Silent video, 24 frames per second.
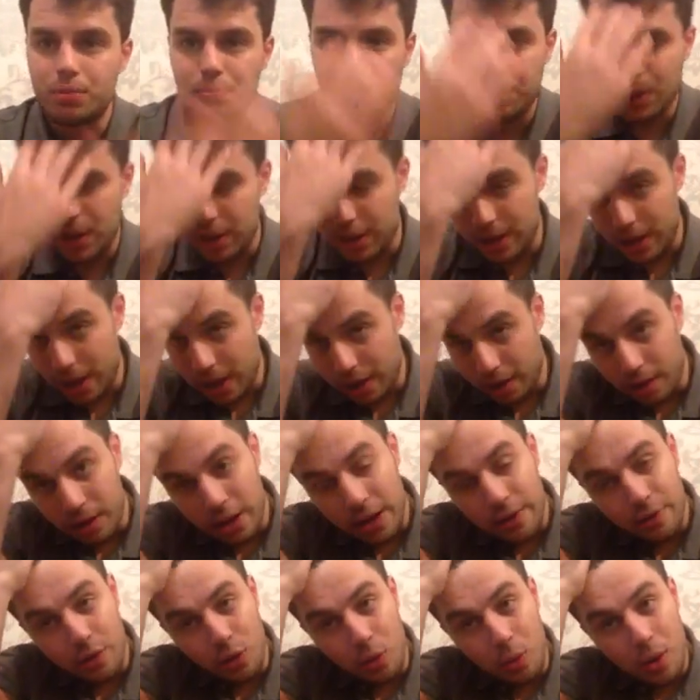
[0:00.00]
bloody hell,
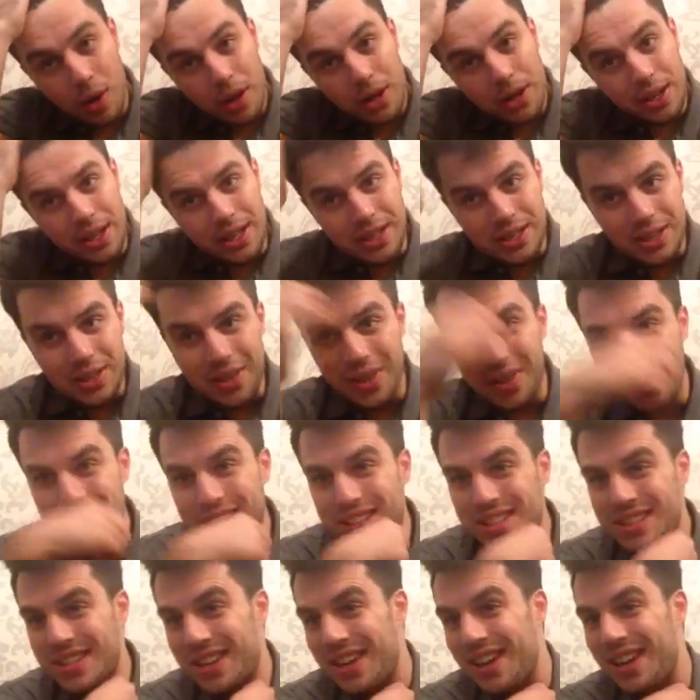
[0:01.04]
either one of these
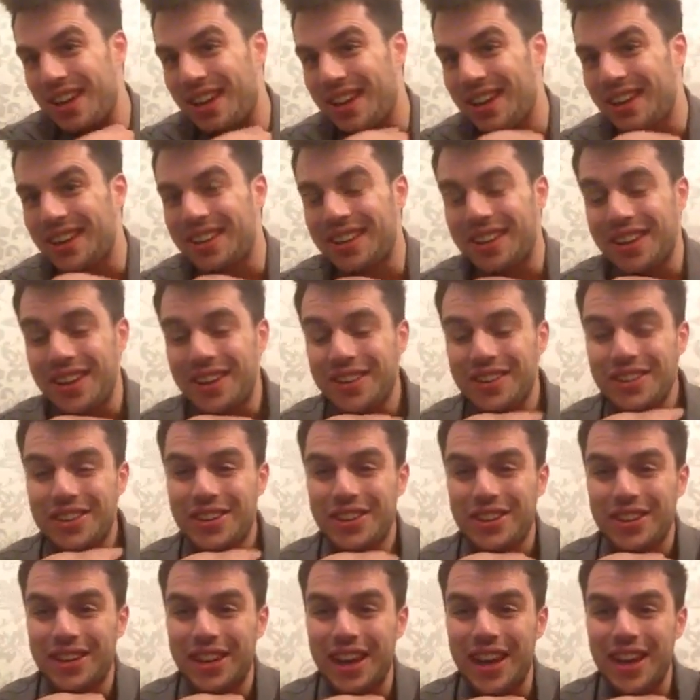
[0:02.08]
guys
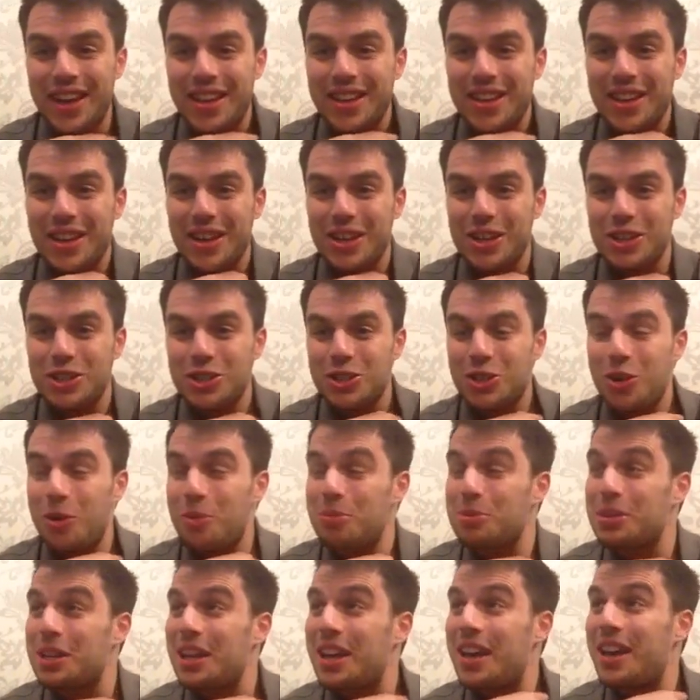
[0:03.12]
could get
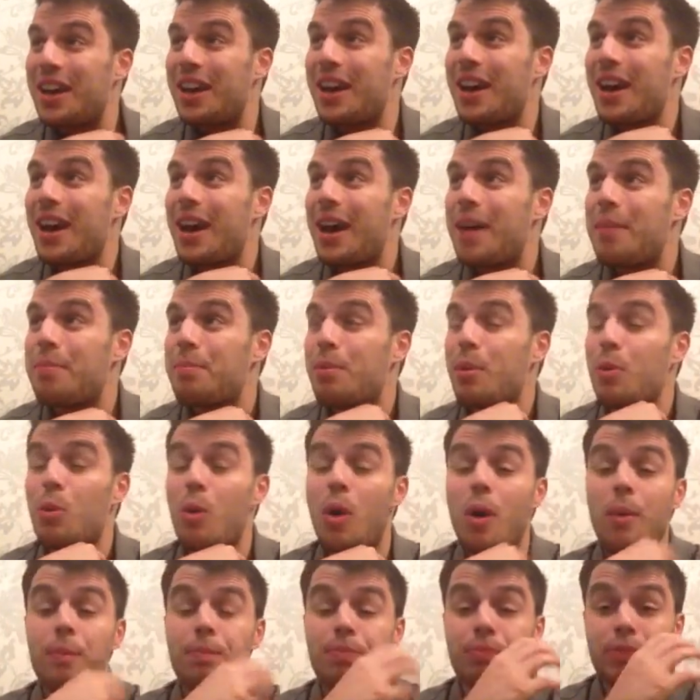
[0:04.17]
stopped here. But
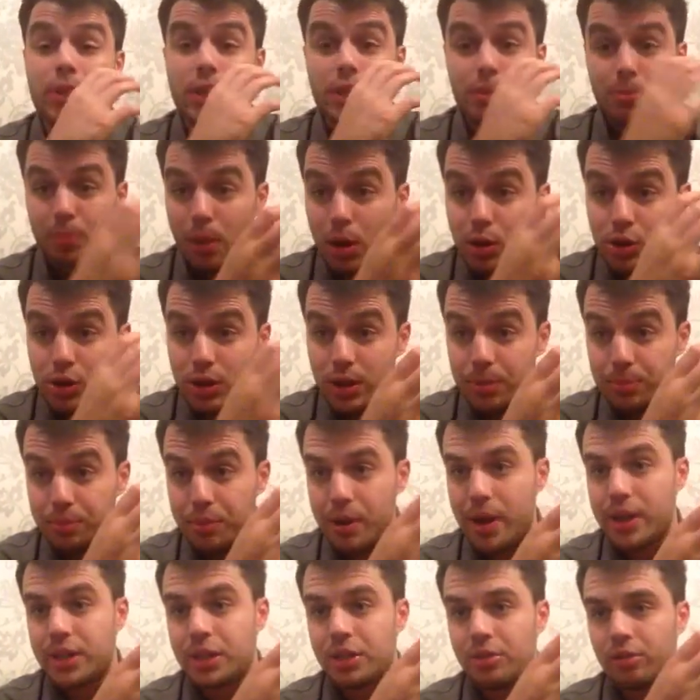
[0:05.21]
what is most
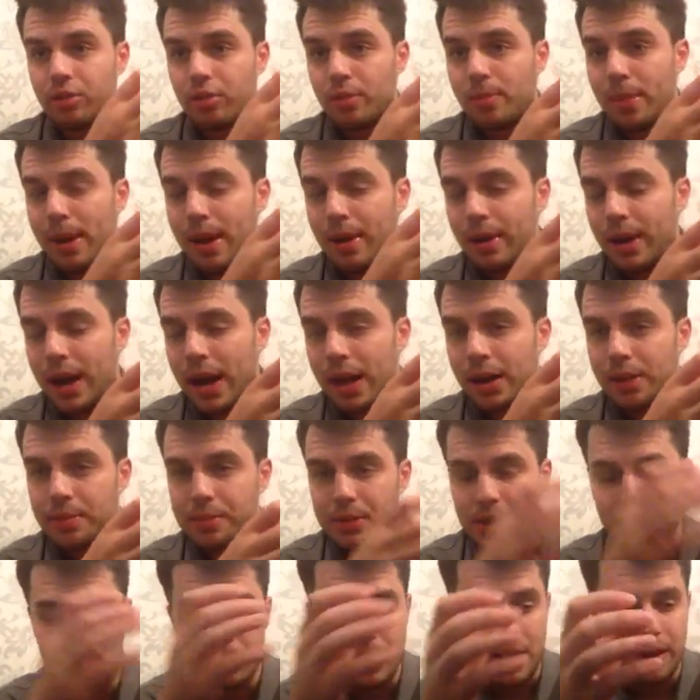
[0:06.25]
impressive about Callum
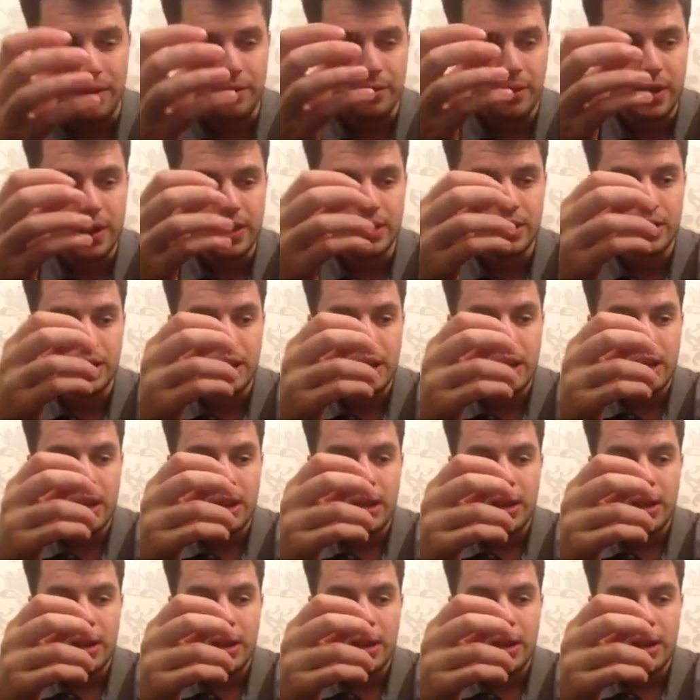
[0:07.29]
Smith is